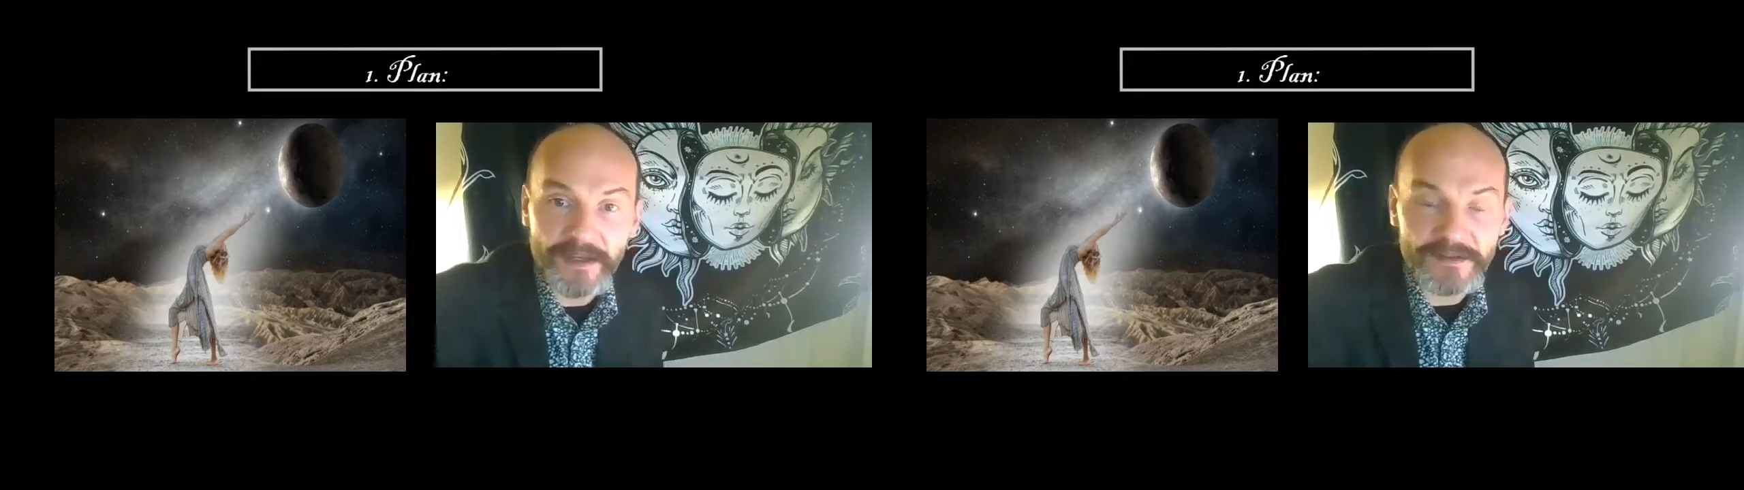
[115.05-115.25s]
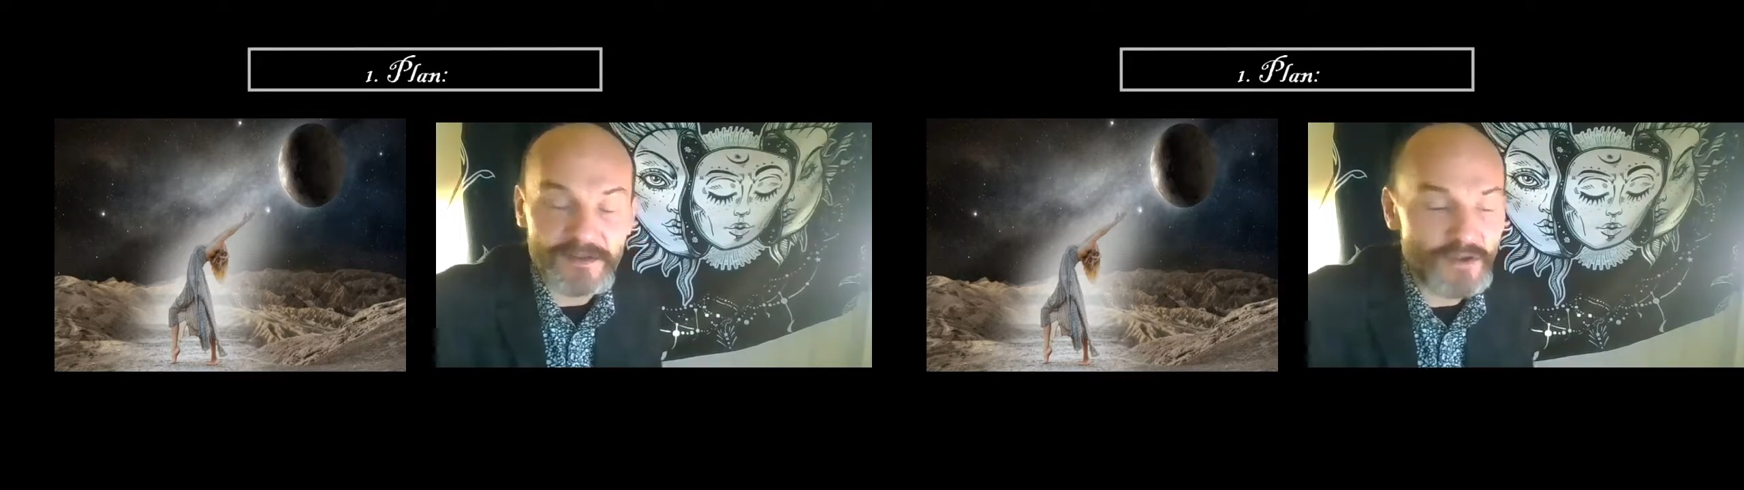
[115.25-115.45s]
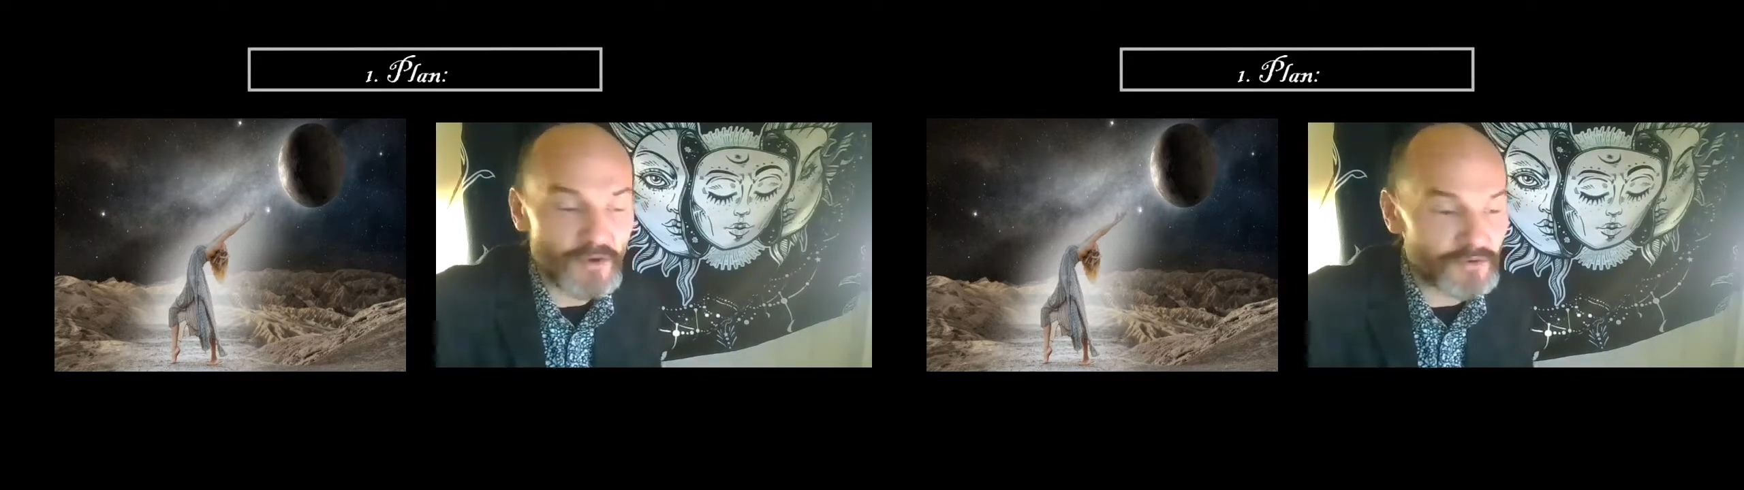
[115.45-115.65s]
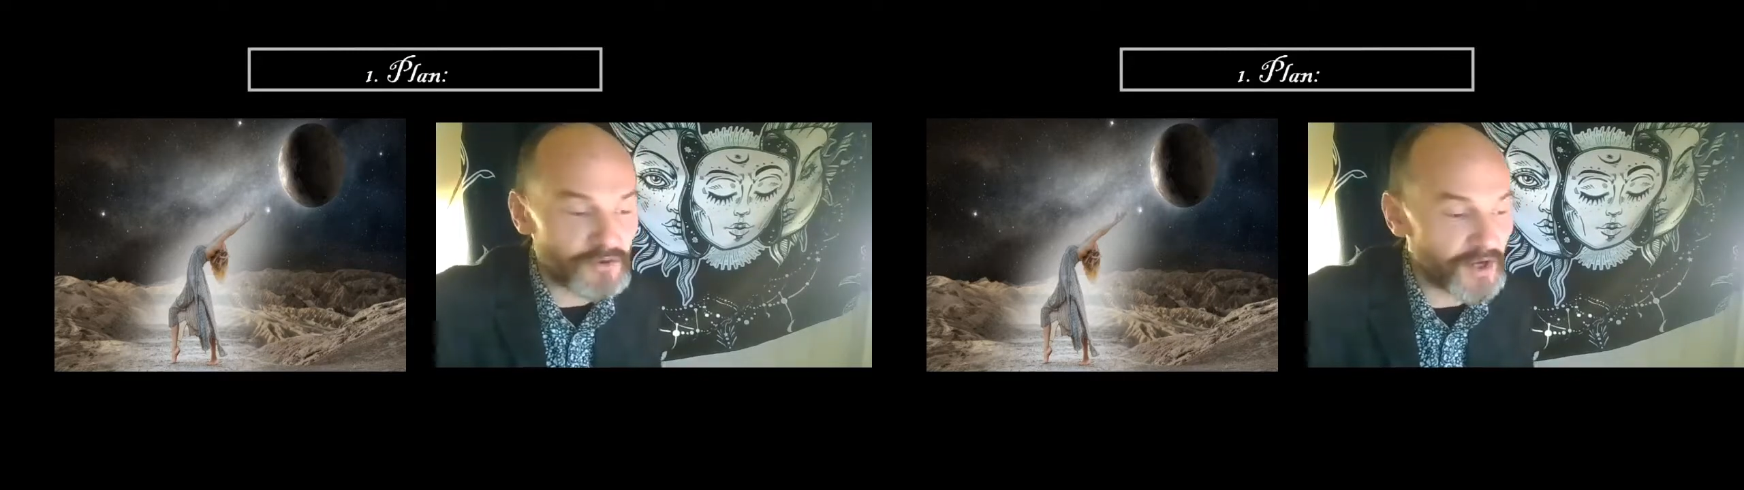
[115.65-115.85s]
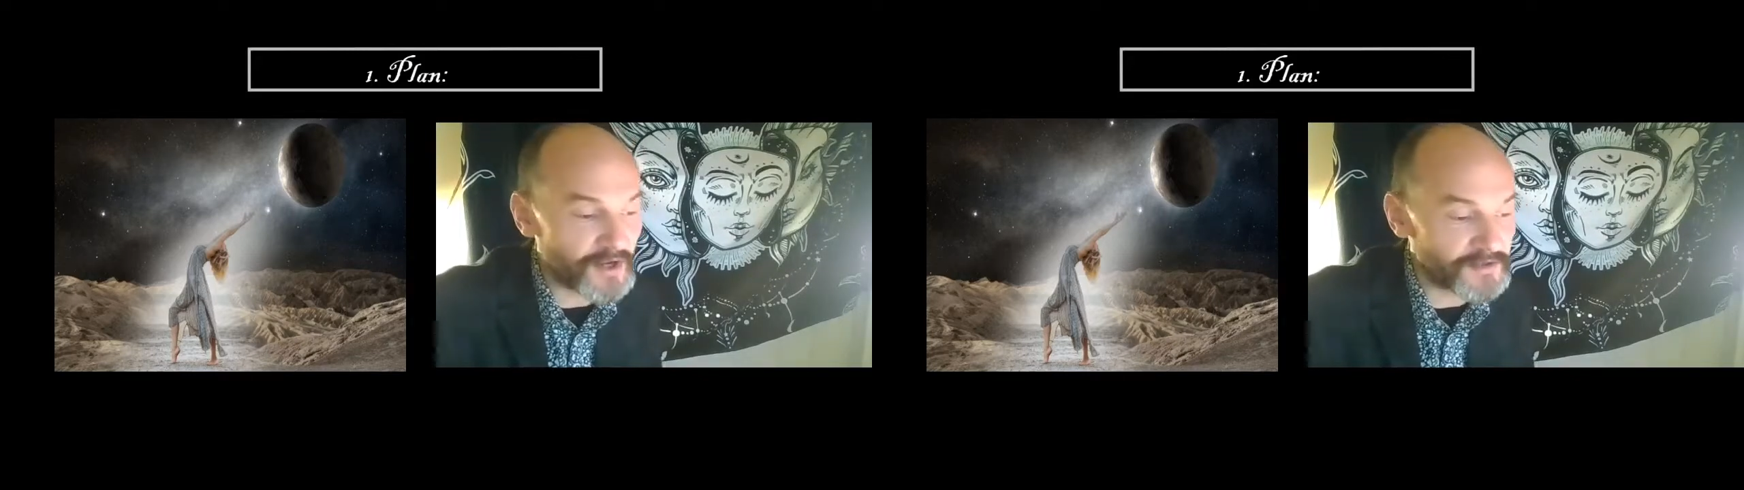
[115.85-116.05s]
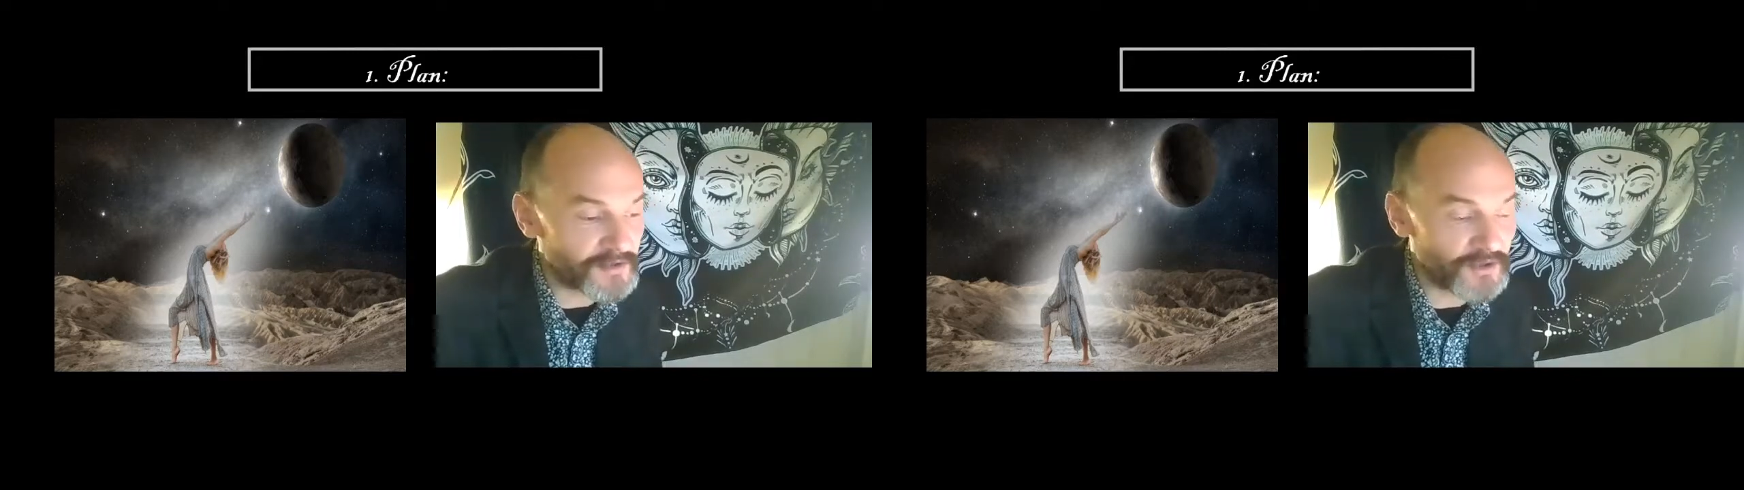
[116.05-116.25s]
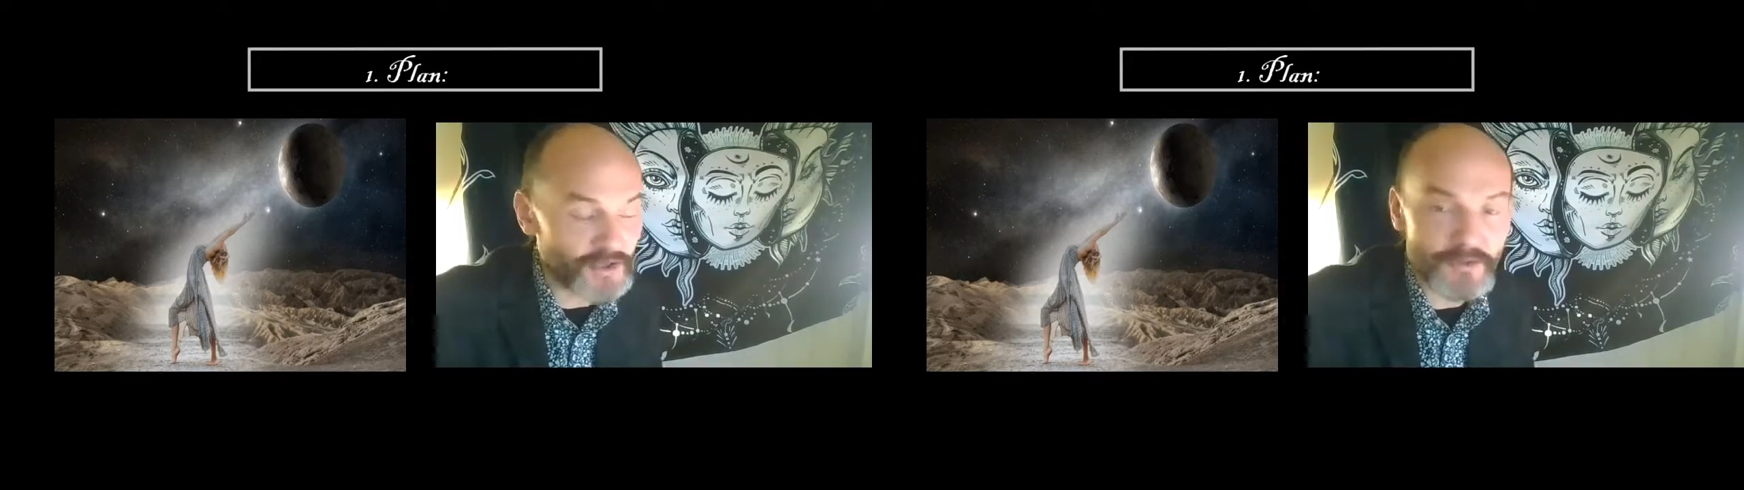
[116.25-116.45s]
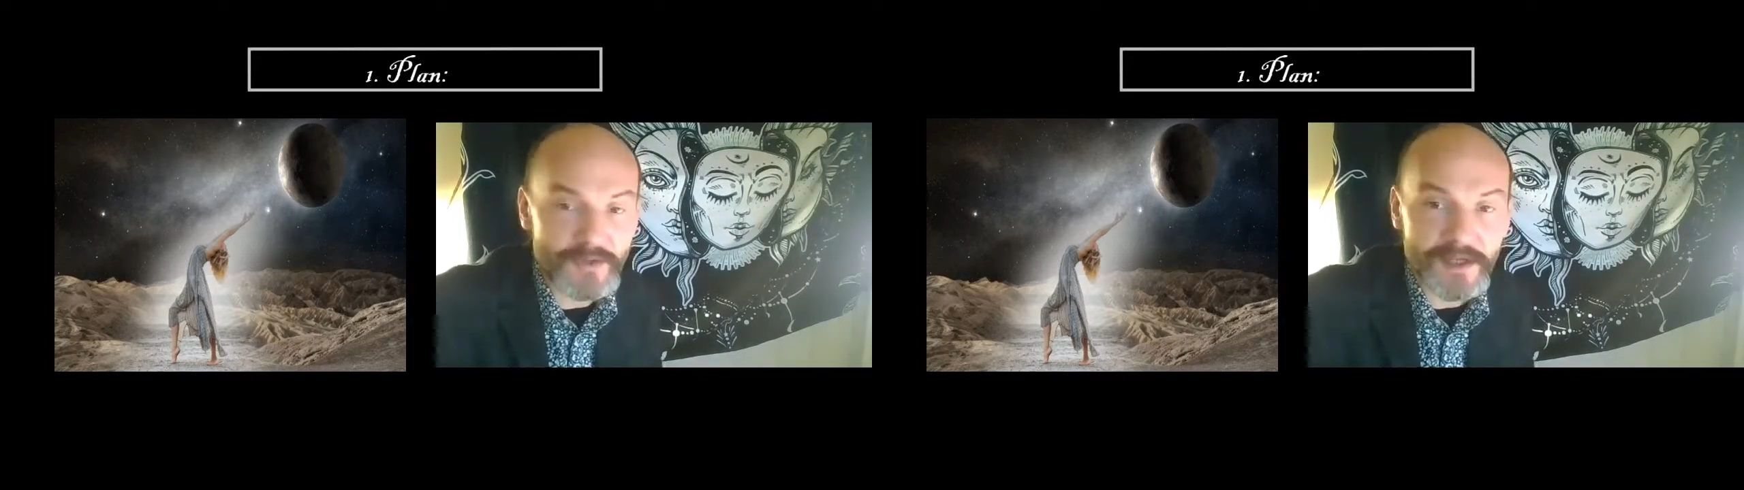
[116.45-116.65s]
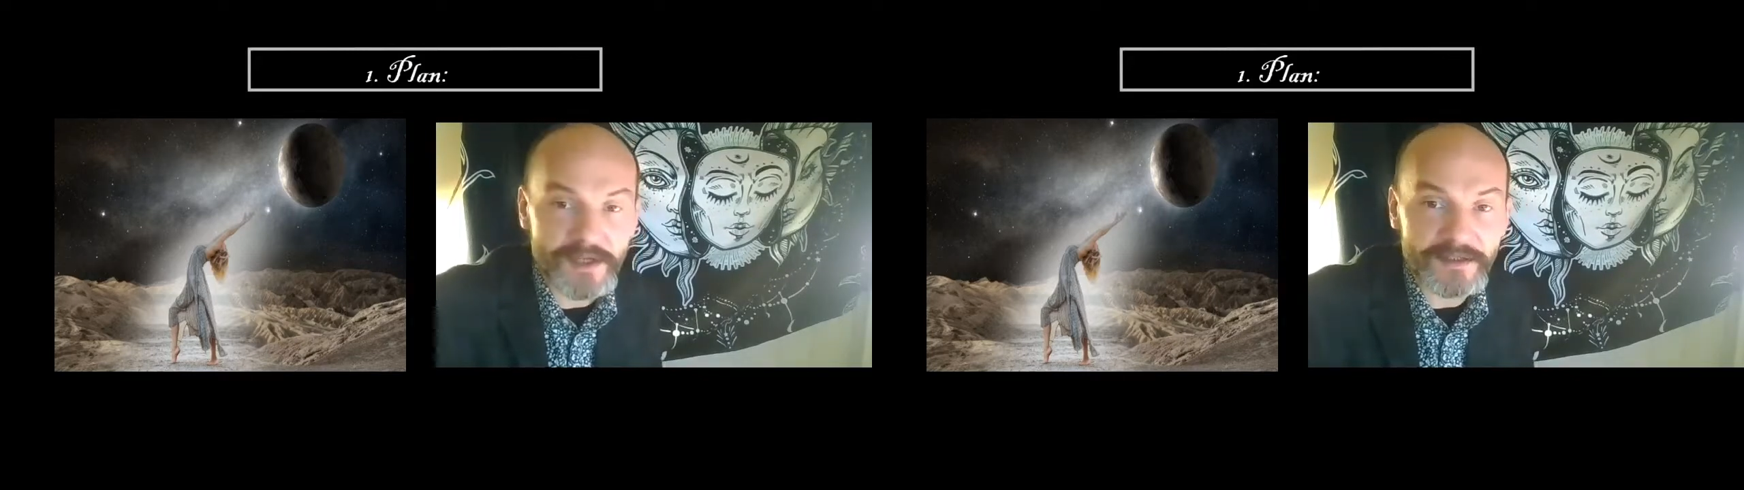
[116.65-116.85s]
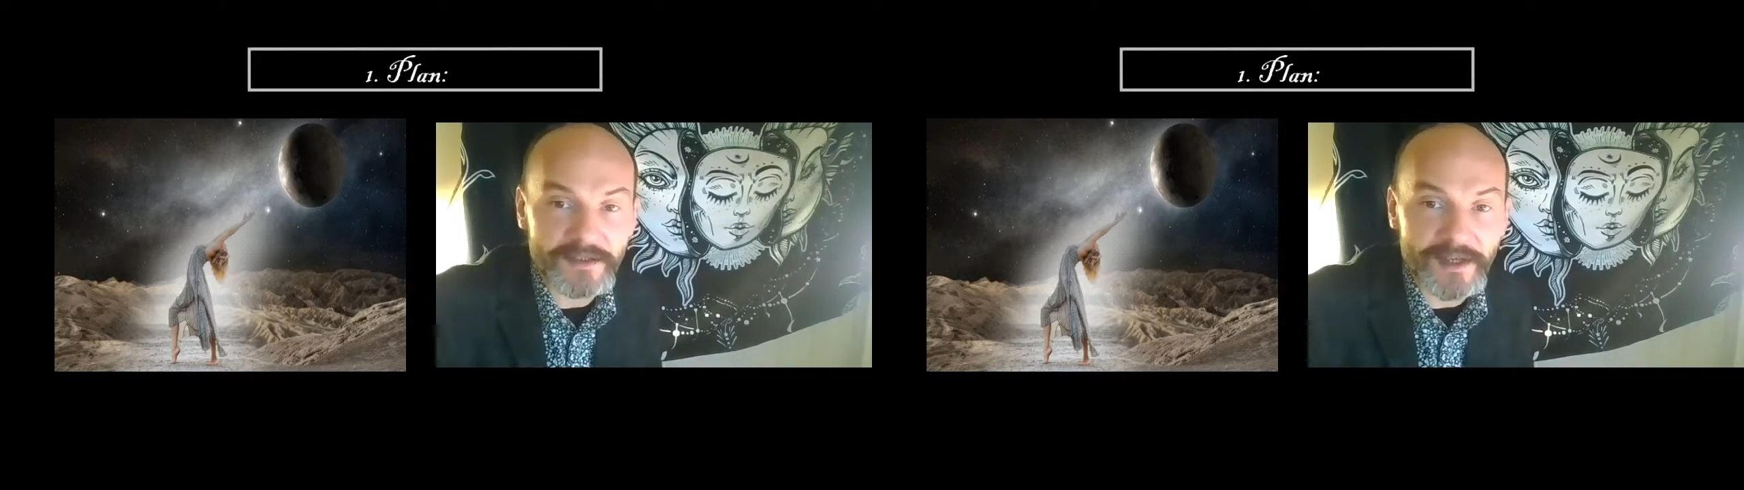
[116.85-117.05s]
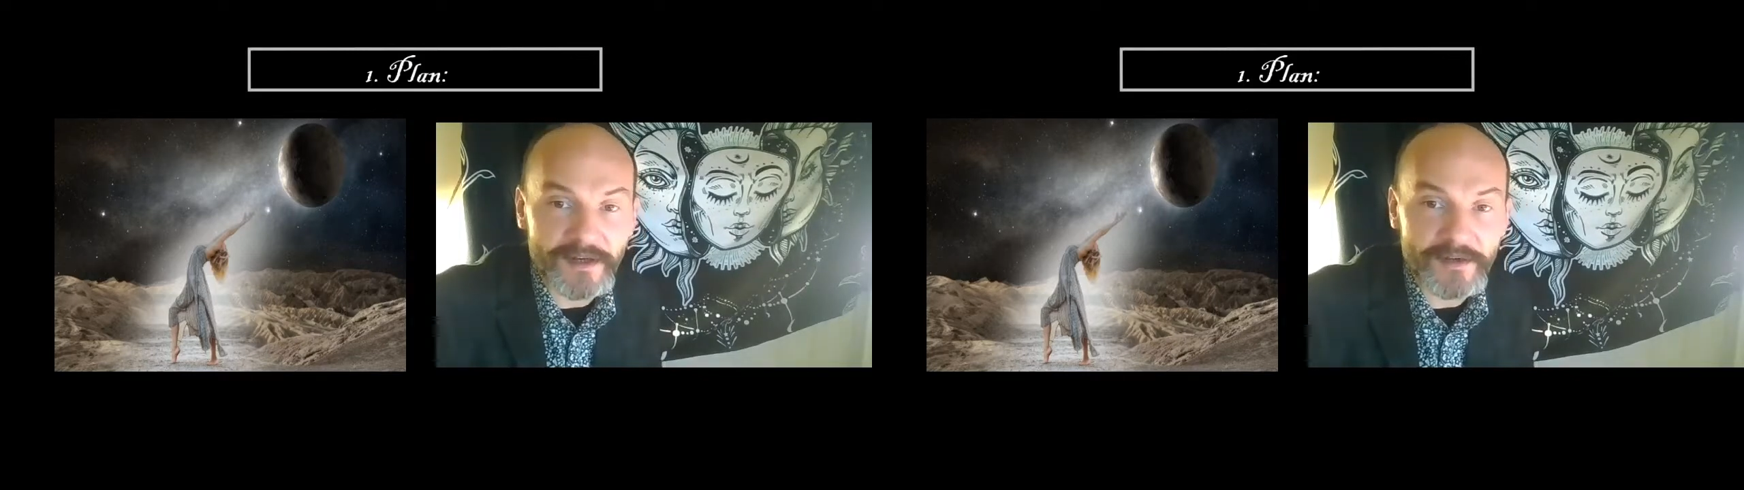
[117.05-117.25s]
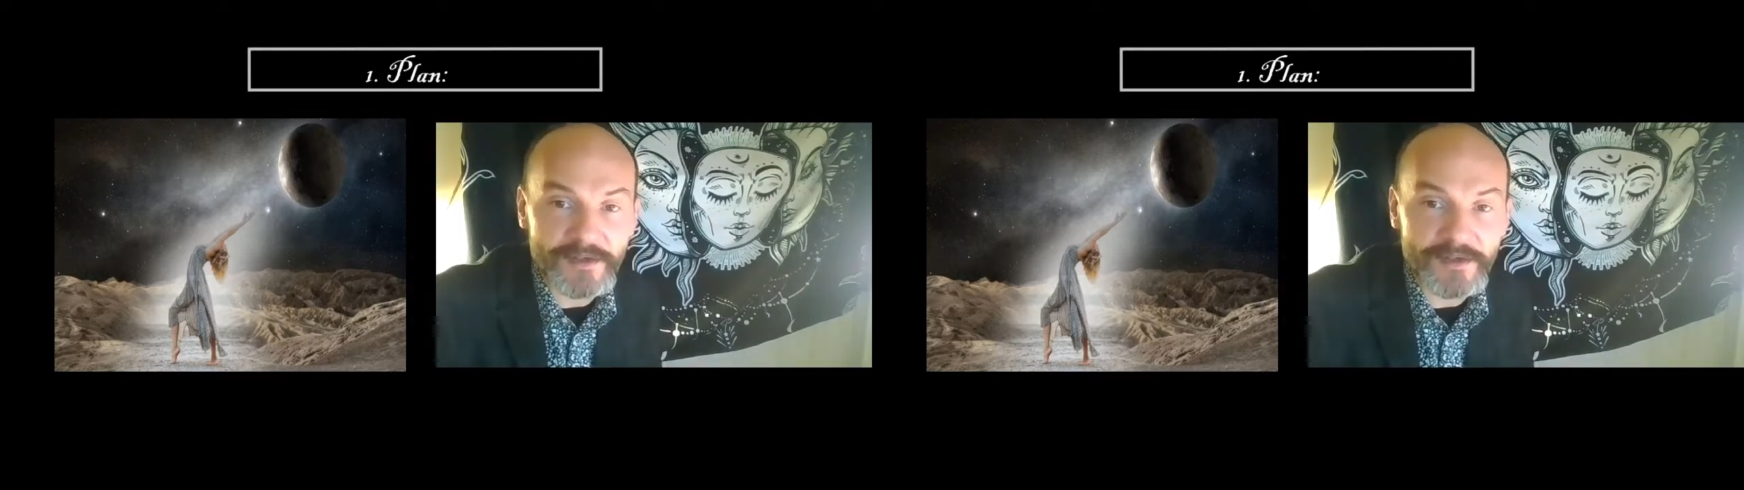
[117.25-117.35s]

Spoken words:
it's not just the new year now,